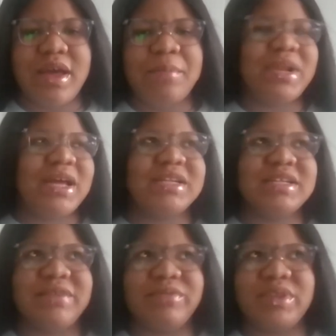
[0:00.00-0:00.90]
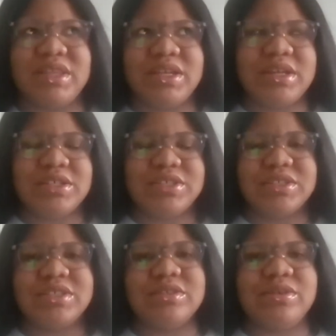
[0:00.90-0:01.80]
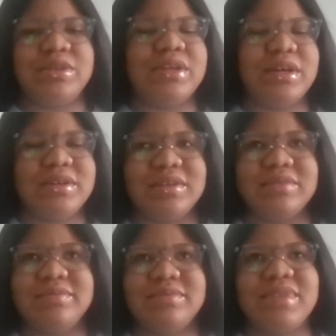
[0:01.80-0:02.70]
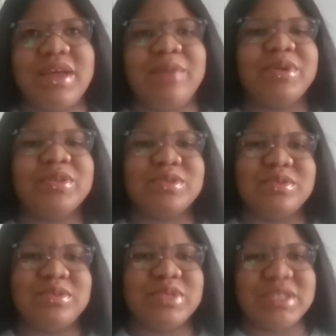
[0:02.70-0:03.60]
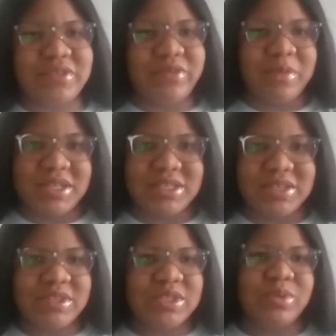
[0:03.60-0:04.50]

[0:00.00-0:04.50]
planning everything and just knowing that, okay, I'm going to do this for myself this